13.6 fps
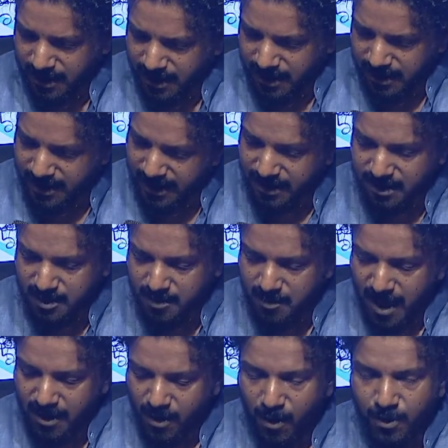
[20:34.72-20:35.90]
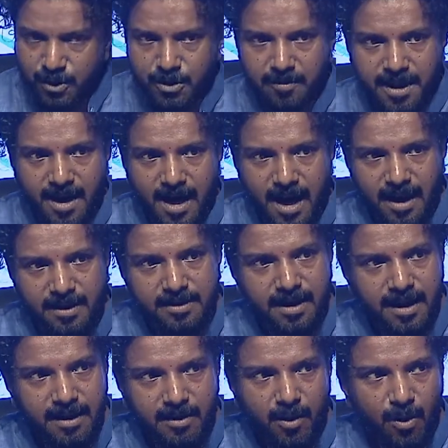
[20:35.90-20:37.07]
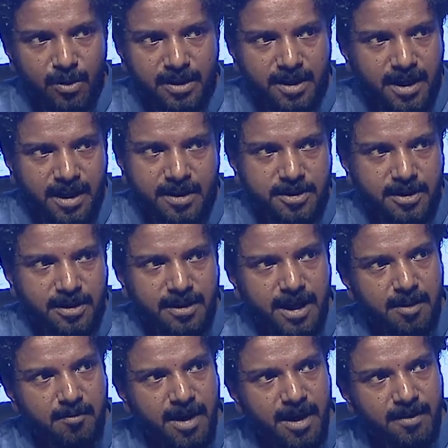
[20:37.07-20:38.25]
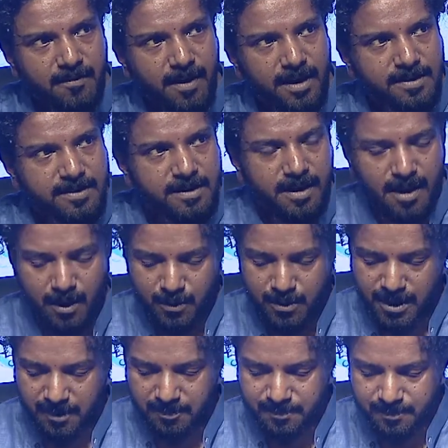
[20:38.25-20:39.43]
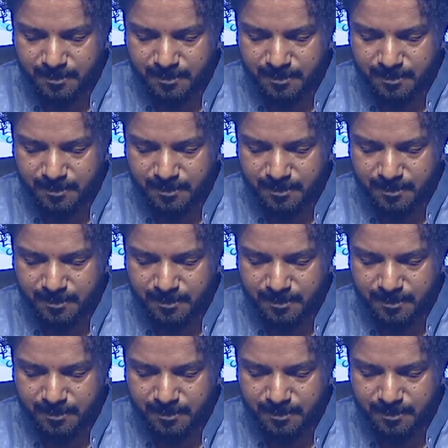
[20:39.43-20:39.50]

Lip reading: Then, man ought to be higher than all the nature that man finds around him.